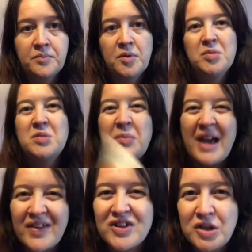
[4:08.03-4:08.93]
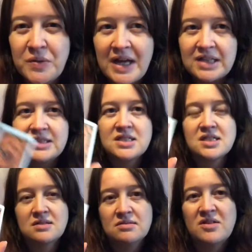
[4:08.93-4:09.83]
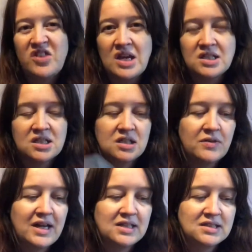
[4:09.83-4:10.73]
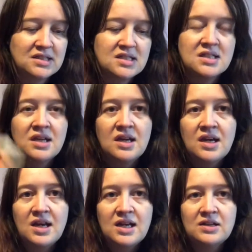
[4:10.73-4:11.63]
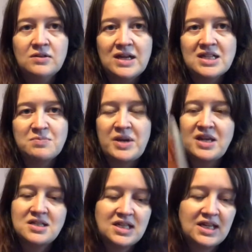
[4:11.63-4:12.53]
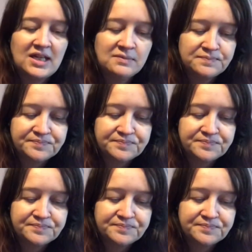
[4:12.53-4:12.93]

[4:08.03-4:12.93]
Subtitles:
Probably better than Llewellyn's, thicker than Llewellyn's, a little less bendy.